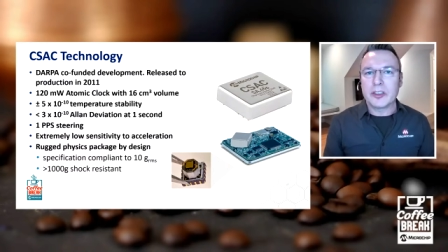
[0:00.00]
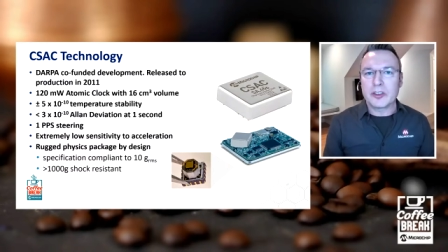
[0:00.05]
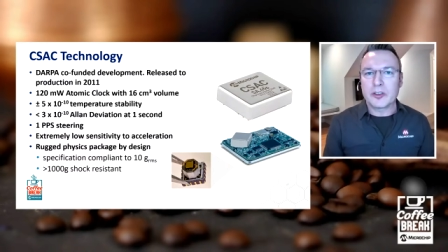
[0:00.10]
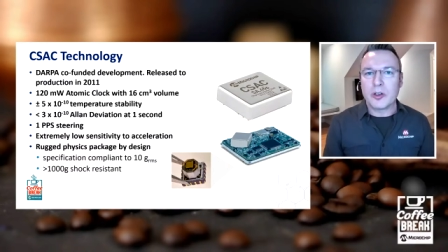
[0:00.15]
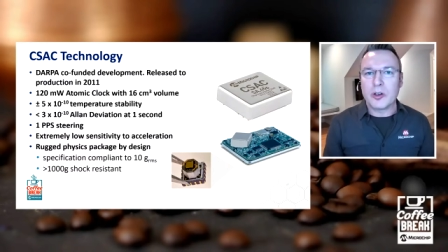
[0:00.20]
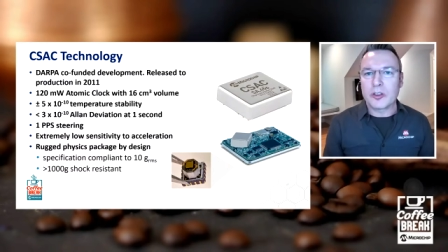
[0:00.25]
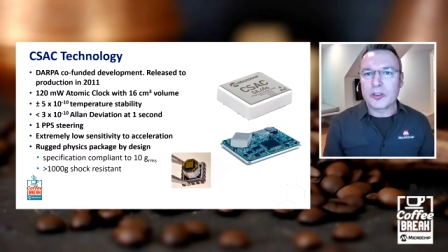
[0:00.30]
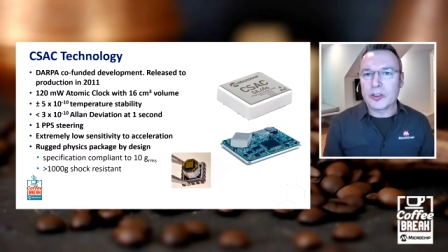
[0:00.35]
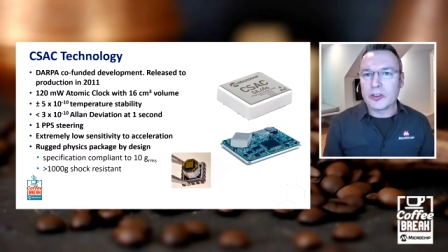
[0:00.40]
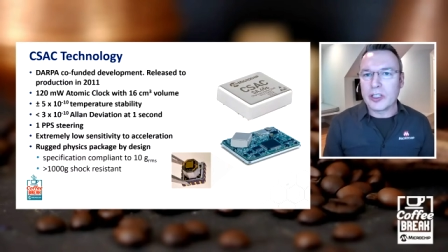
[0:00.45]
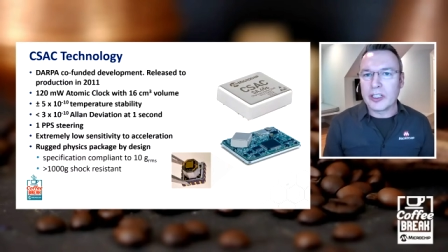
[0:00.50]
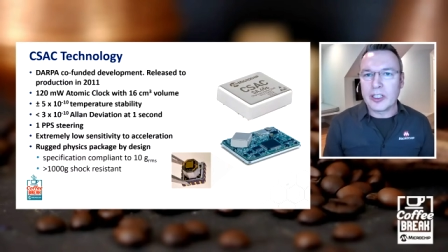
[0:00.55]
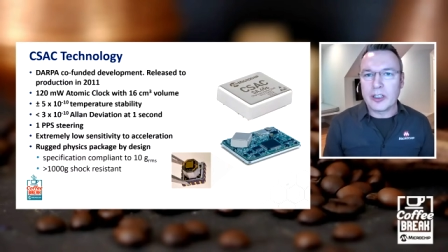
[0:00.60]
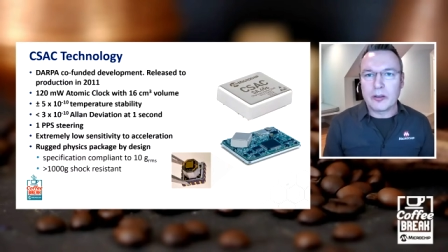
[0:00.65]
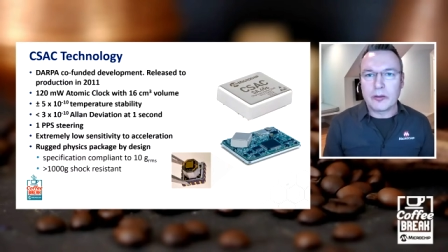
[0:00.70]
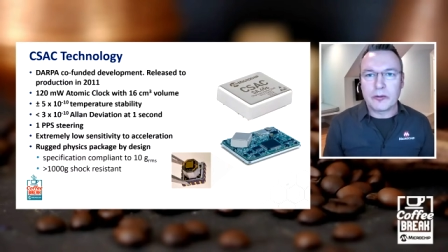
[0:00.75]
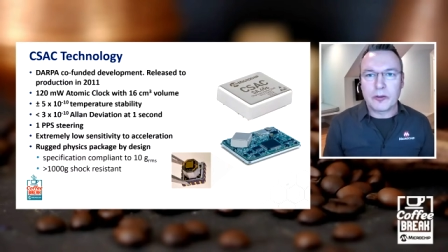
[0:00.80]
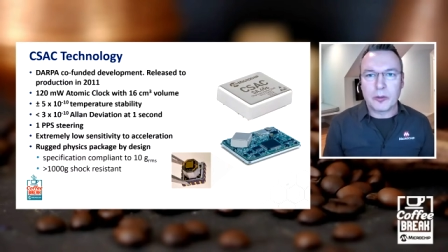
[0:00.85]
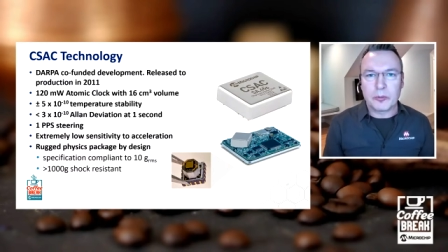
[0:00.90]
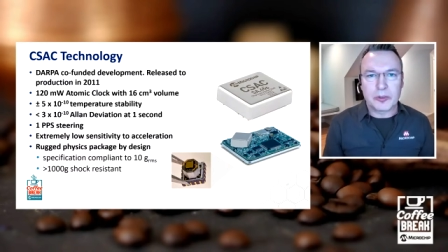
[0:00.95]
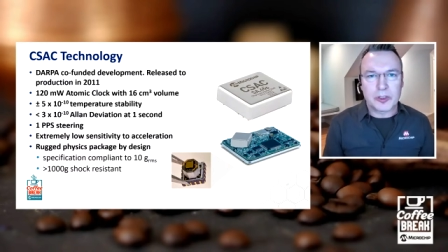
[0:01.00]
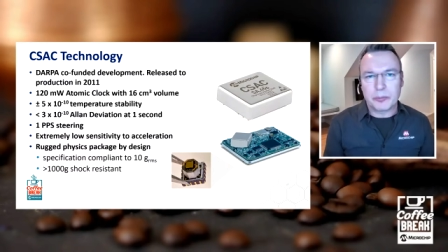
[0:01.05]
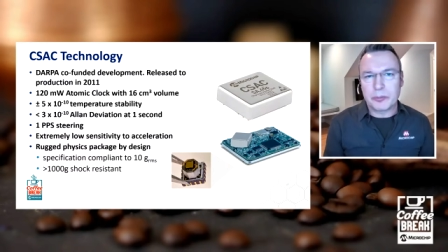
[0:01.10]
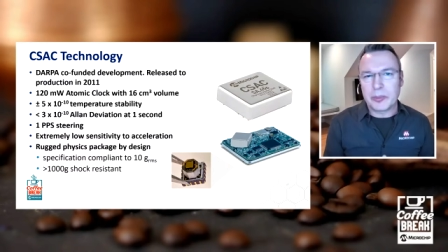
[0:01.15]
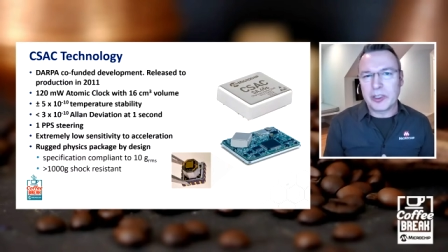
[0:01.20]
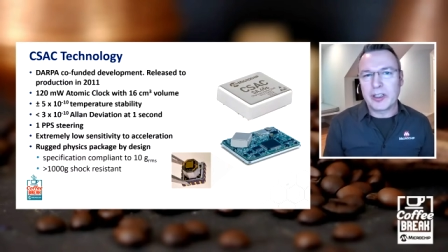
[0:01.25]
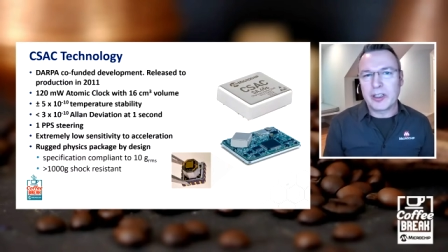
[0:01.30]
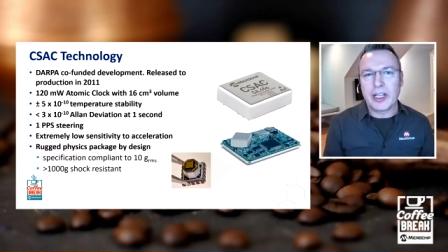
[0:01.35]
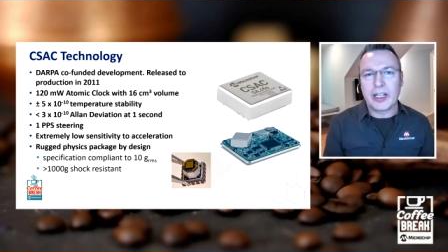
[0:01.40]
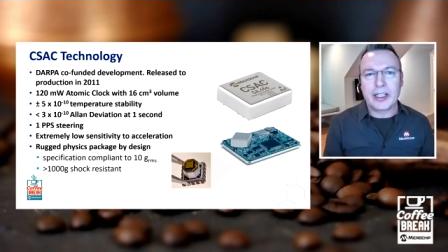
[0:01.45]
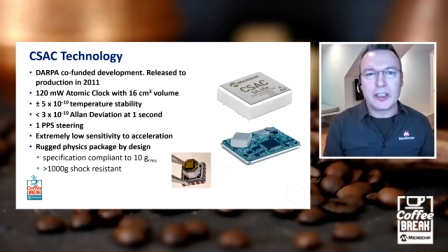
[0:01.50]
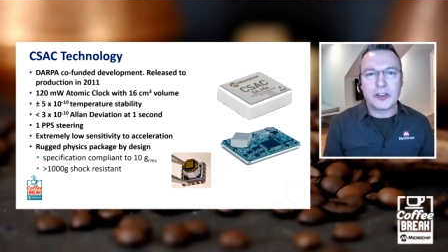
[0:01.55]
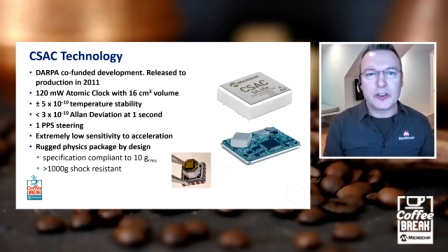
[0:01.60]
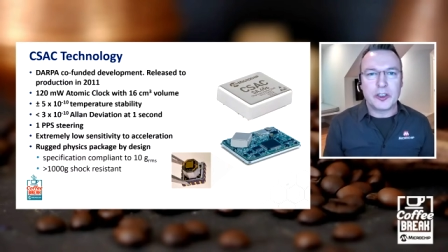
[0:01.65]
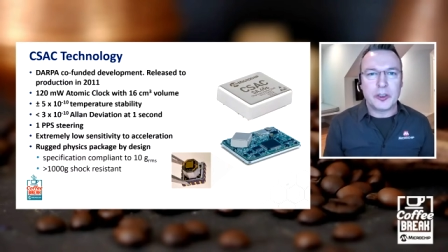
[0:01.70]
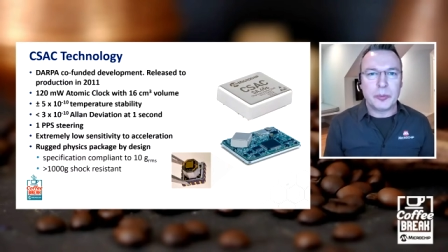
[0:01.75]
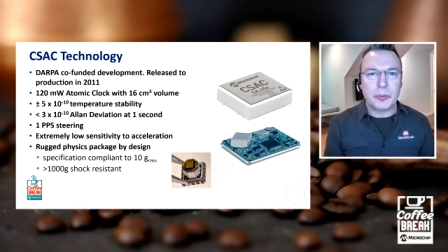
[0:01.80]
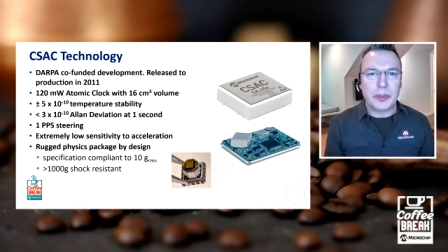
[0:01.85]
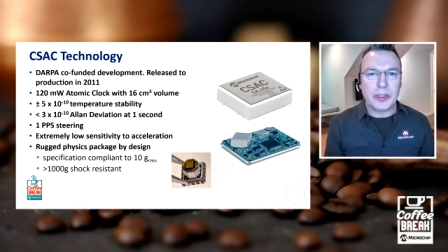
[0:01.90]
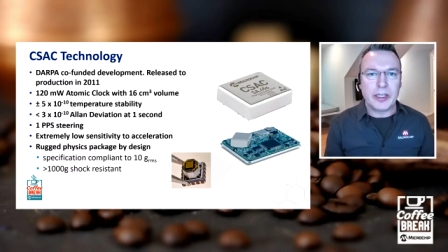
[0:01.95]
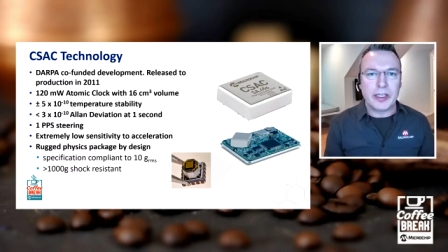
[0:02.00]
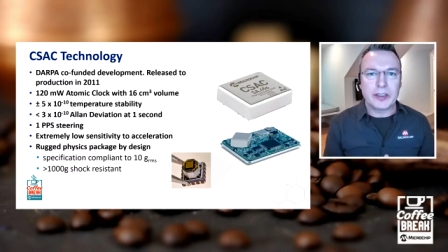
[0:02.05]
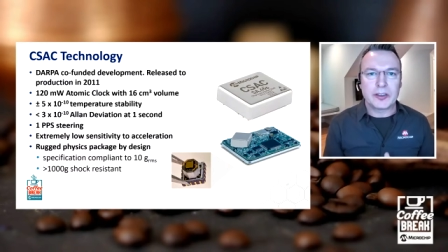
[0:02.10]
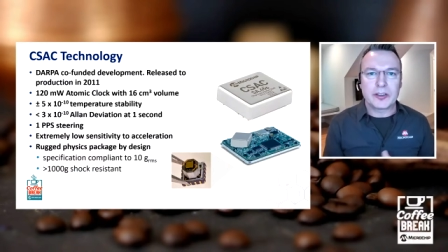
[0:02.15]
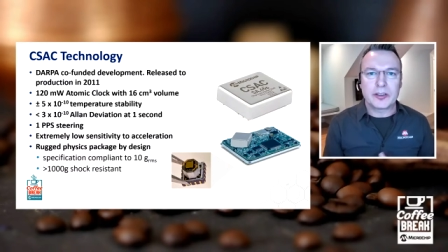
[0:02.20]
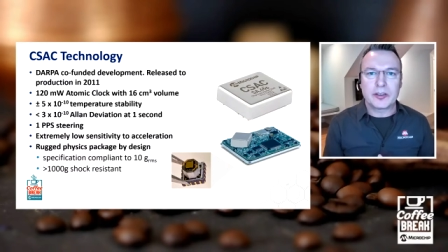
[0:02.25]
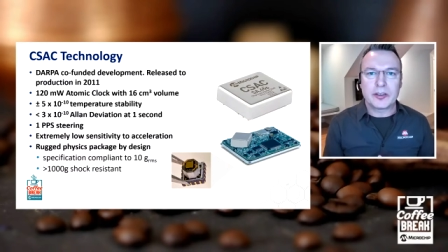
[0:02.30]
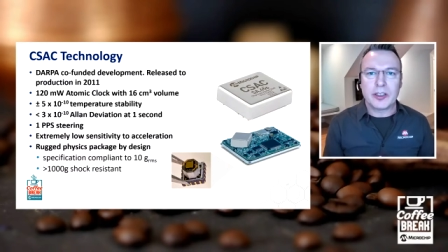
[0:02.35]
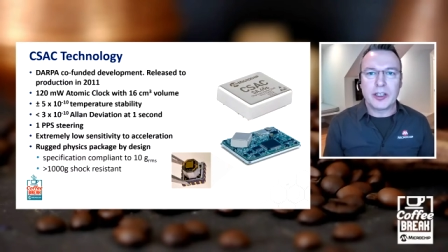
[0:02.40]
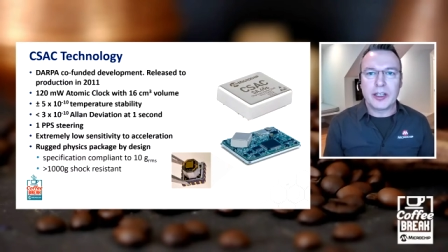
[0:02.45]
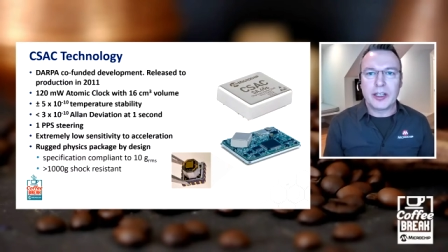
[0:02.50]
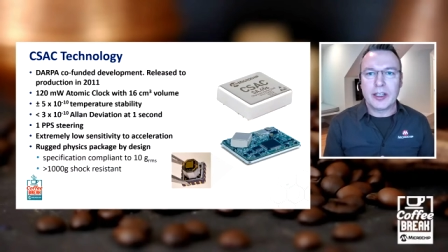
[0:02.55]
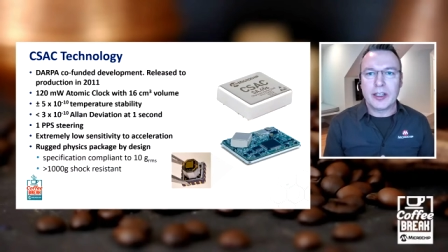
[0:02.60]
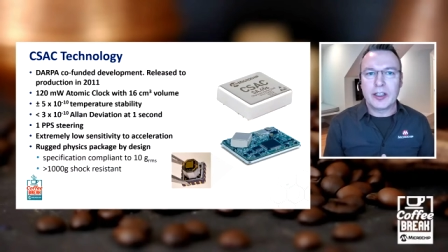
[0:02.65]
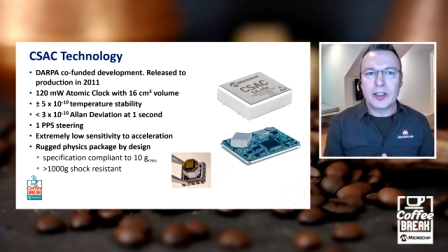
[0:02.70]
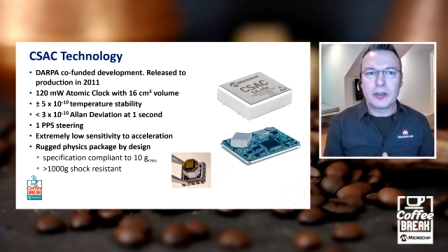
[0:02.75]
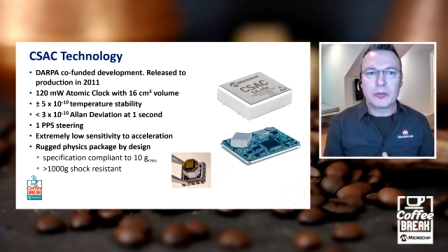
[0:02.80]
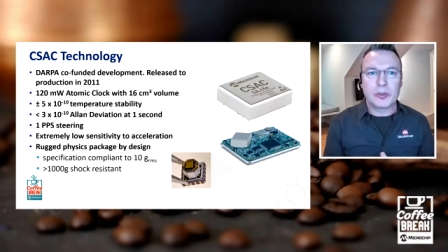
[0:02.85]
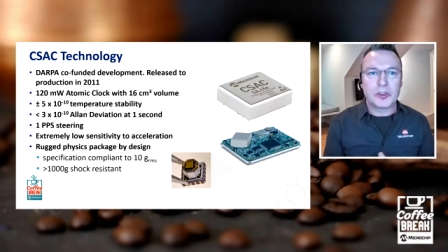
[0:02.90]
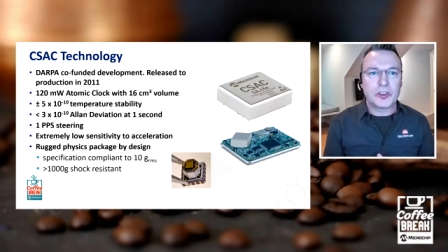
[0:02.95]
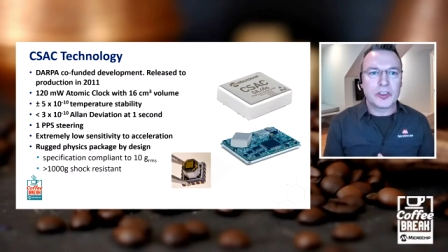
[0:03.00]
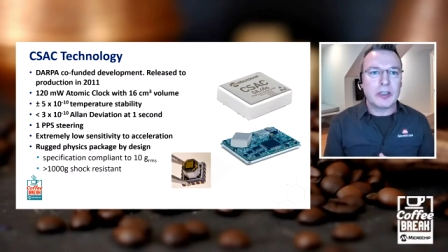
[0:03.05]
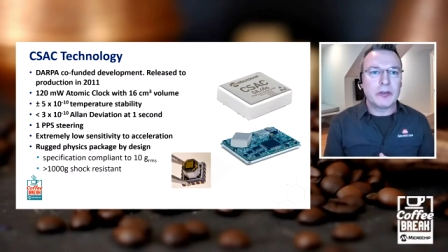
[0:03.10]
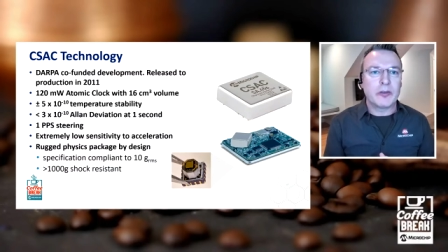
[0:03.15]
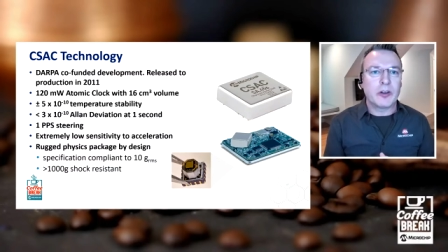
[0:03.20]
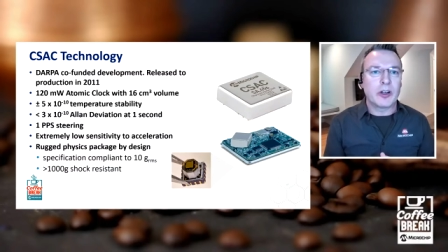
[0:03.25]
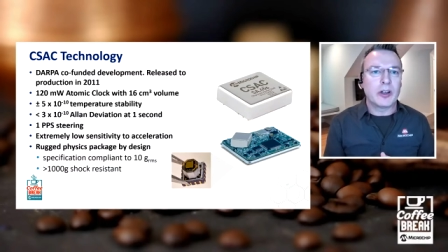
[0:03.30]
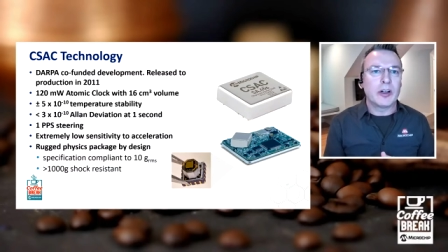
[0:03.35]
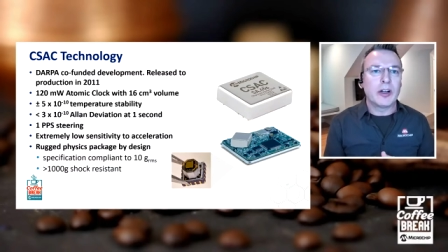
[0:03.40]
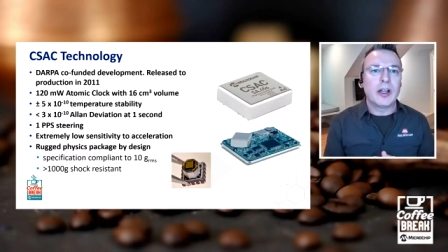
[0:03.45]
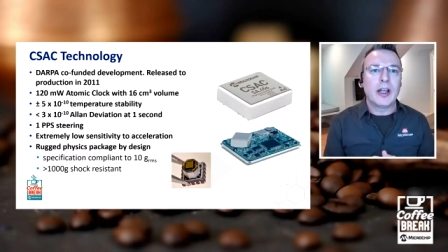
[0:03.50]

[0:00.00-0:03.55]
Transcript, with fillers: oscillator from something like a GPS uh, receiver.